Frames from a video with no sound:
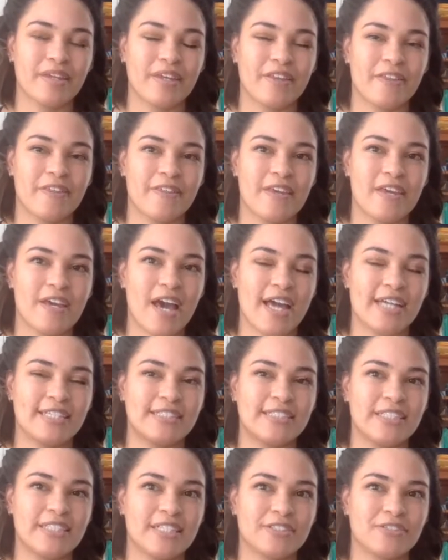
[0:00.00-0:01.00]
The
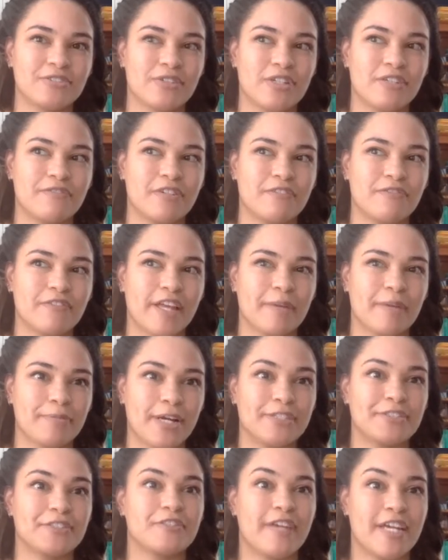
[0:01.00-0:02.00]
idea sort of like
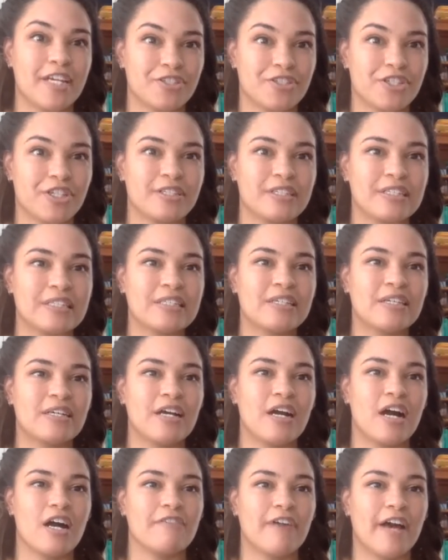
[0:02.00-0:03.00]
preservation
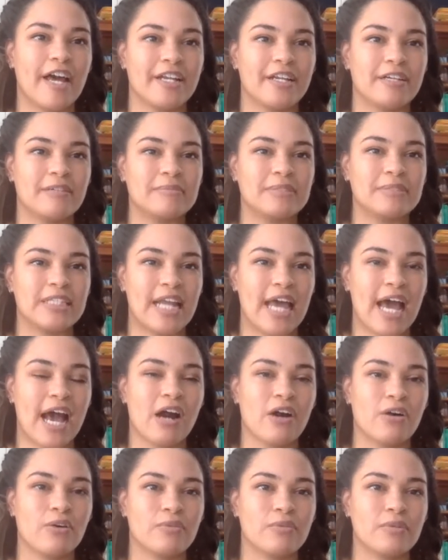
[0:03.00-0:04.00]
of items and
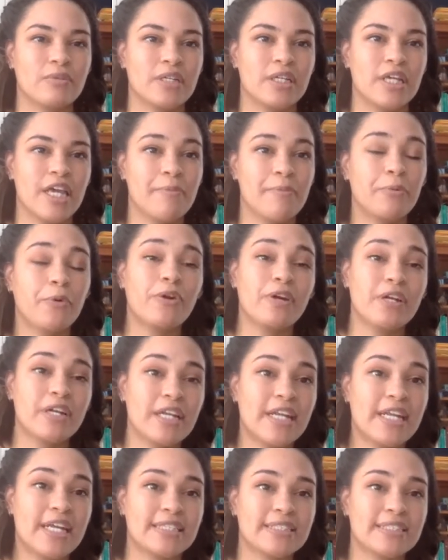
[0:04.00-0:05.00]
how important
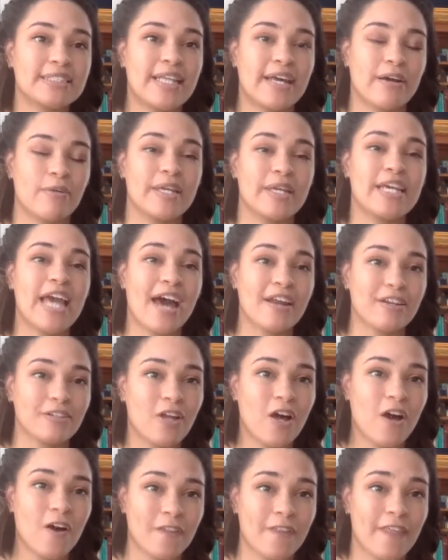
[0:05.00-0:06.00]
it is that we
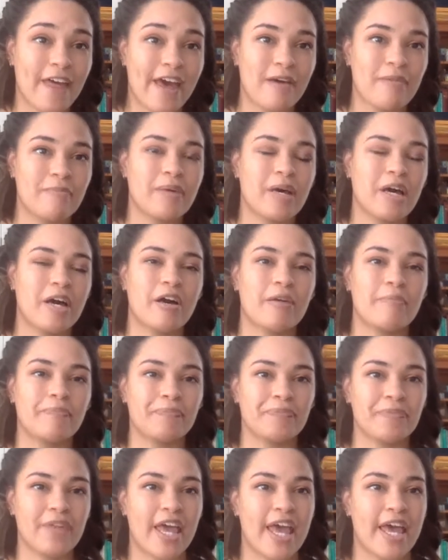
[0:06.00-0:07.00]
catalog them
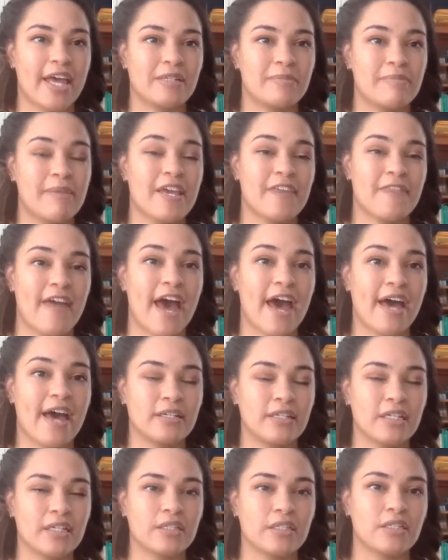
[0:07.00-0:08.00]
and make that
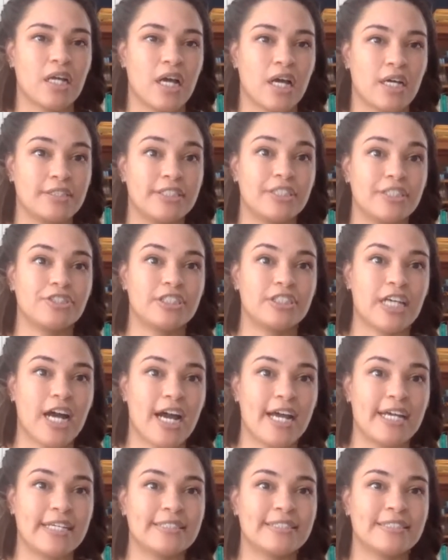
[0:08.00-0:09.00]

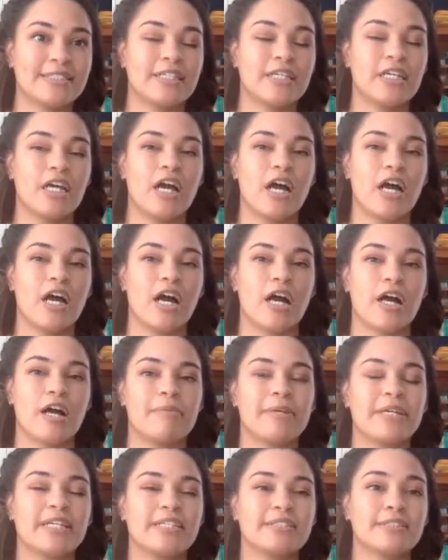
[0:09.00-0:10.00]
digitized.
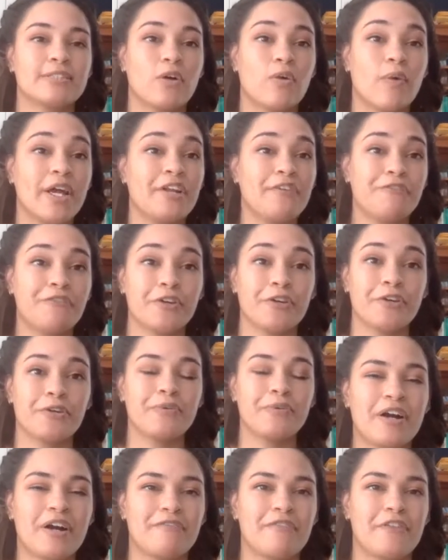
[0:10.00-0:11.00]
Because quite a few
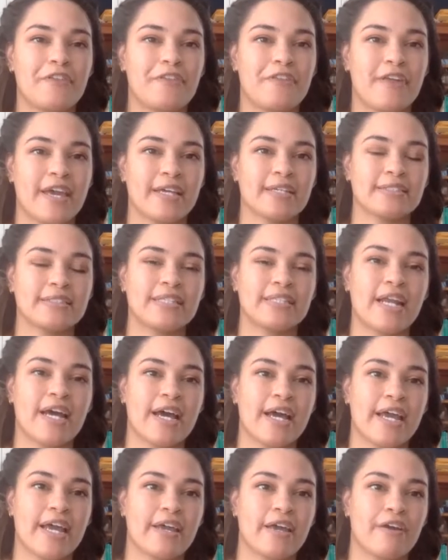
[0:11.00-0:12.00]
the things that
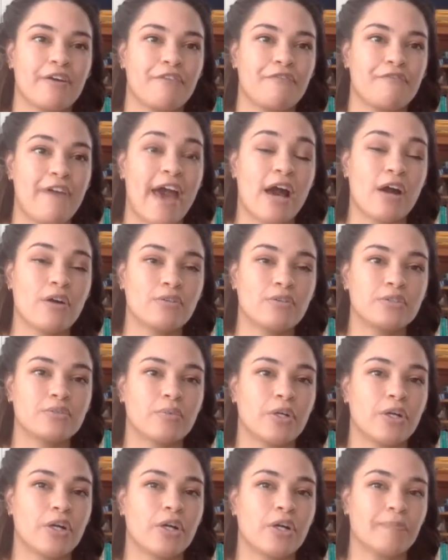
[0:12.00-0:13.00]
I found
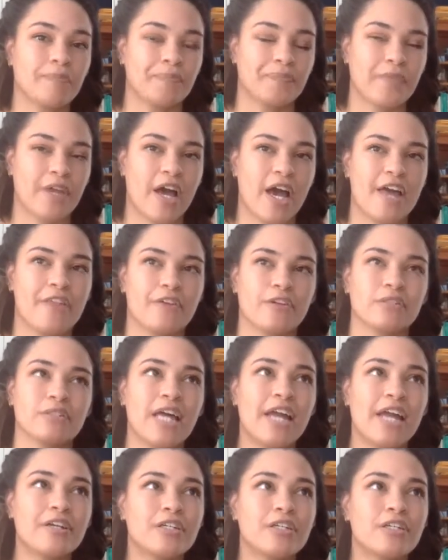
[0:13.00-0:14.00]
were either
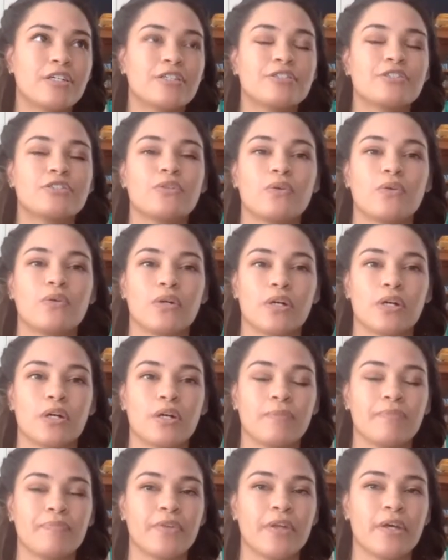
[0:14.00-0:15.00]
letters
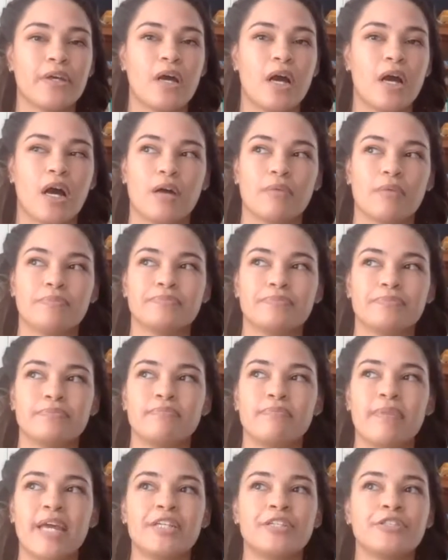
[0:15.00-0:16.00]
or
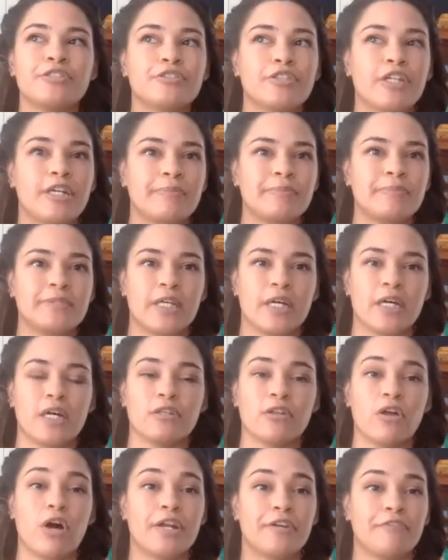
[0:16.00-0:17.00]
manuscript, a
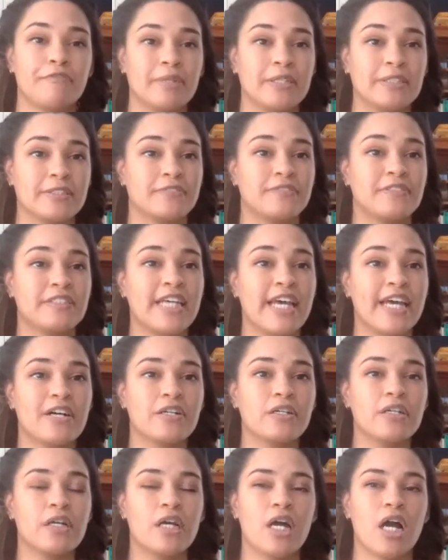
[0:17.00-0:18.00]
lot of bills of
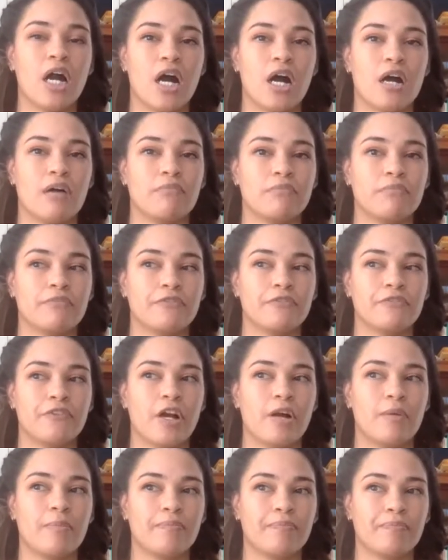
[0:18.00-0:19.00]
sale
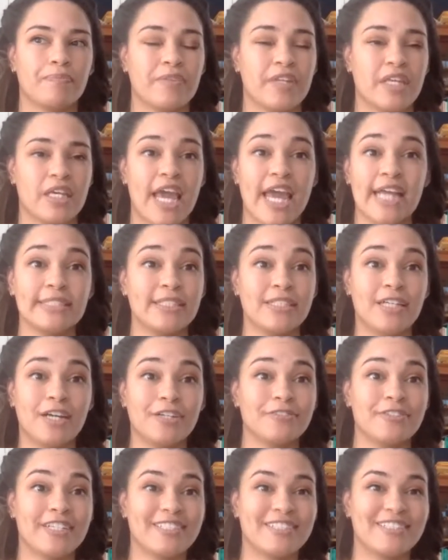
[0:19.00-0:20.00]
from the
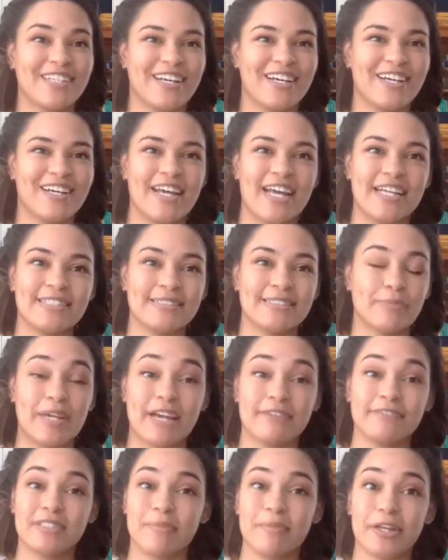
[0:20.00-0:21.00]
1800s, and we
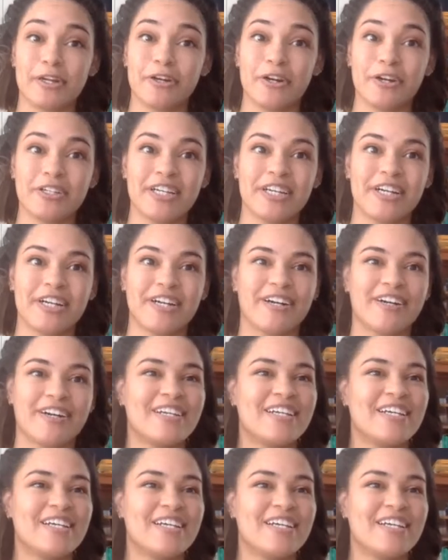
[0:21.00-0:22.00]
have some that are earlier.
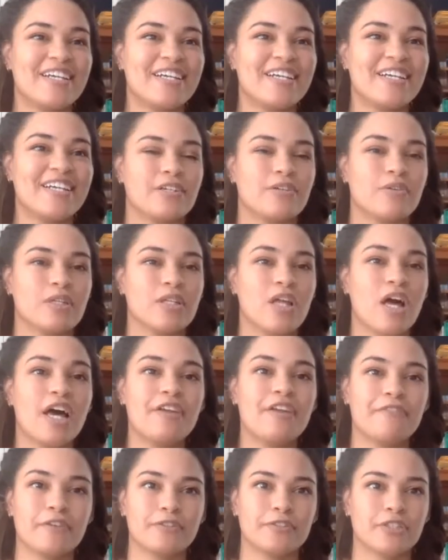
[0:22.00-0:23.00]
And so a lot
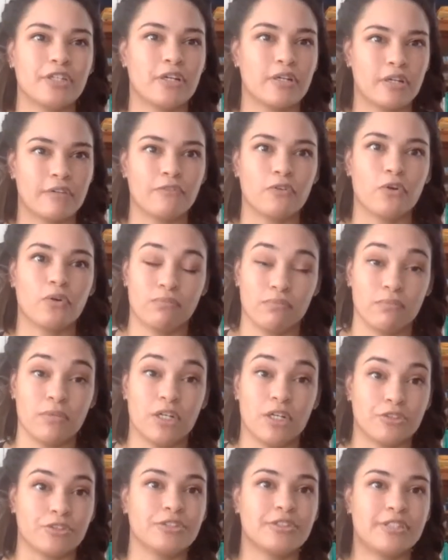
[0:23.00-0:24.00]
of those are
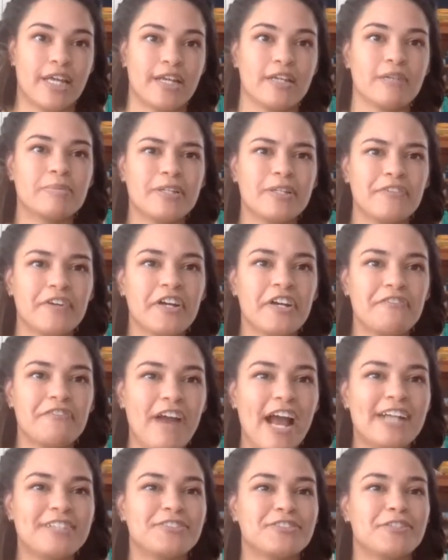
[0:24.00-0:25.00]
understandably very
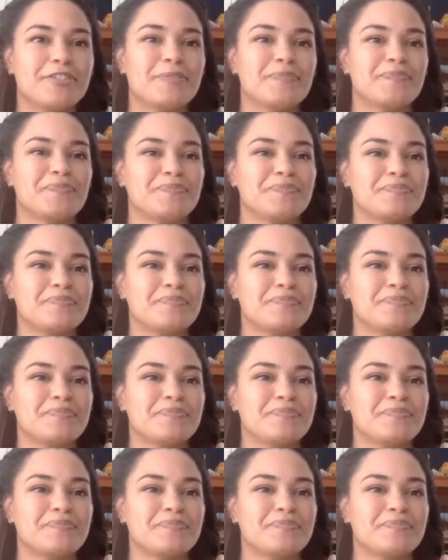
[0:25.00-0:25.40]
fragile.